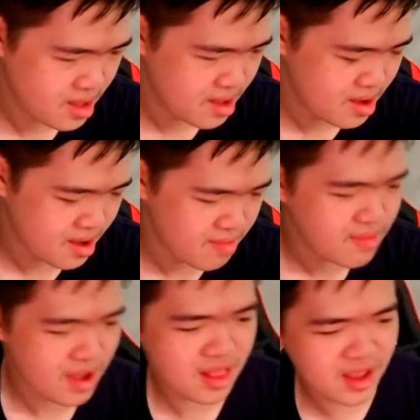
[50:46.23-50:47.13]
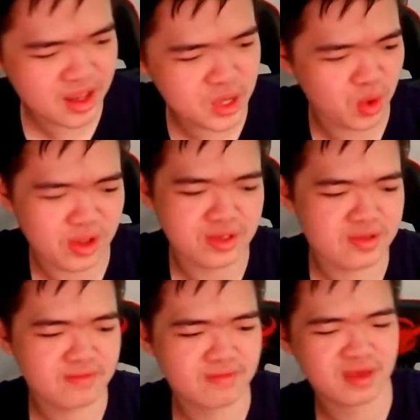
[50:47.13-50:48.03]
Yeah, I like this one.
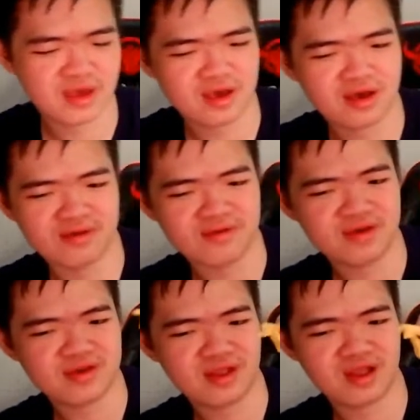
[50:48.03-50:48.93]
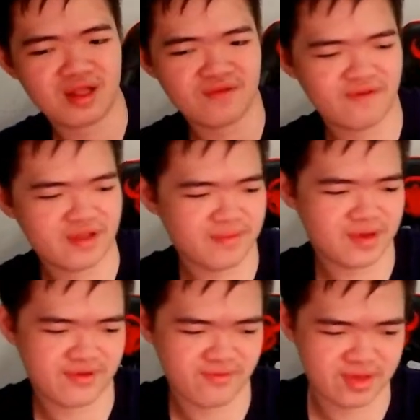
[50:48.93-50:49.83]
Yeah, he's a lot of fun to
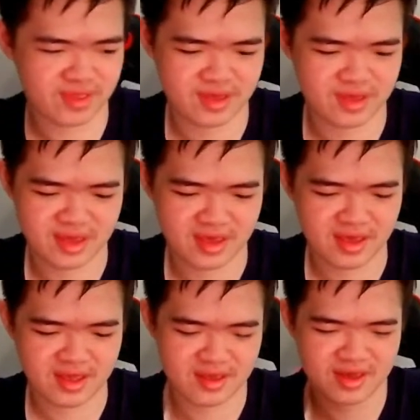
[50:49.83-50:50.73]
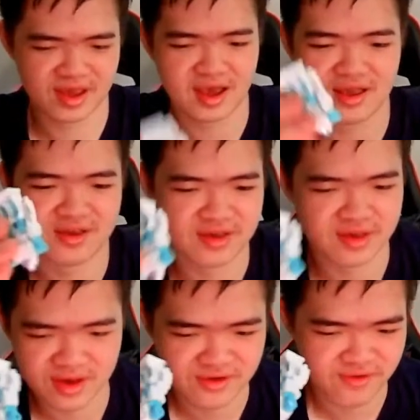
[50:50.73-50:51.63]
mess with. This guy just
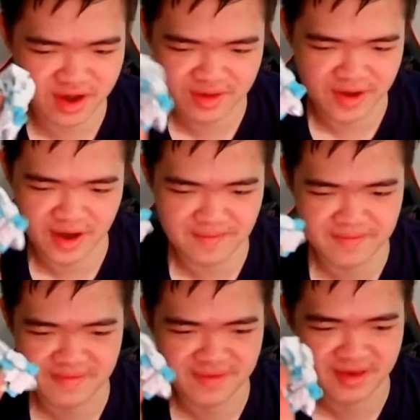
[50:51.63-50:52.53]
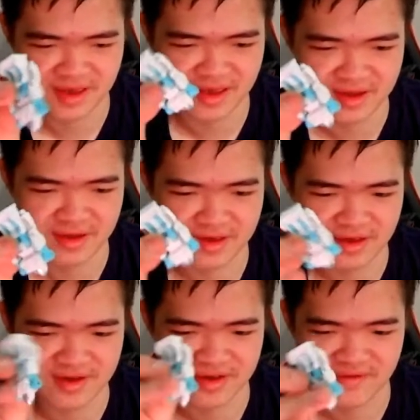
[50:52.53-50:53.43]
just cracks me up. He, he
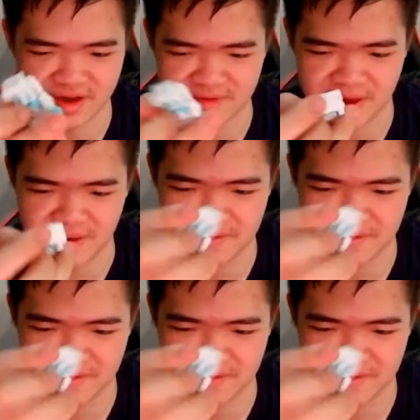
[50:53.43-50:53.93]
just cracks me up.